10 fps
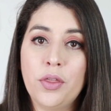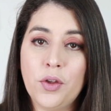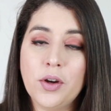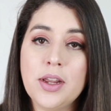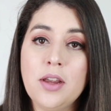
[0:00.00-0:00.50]

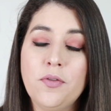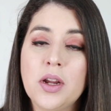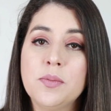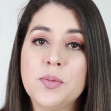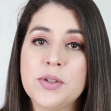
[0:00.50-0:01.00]
thirty
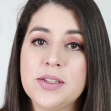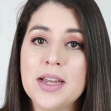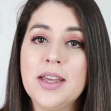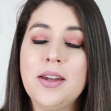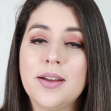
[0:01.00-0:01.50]
frames per
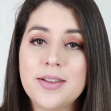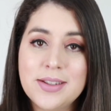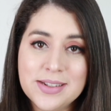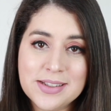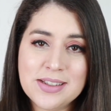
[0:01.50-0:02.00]
second and
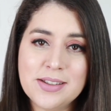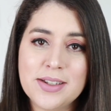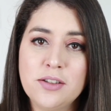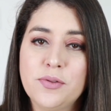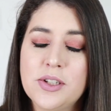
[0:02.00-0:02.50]
sixty
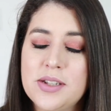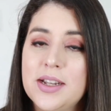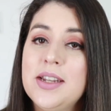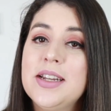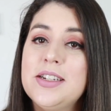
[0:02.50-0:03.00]
frames per second.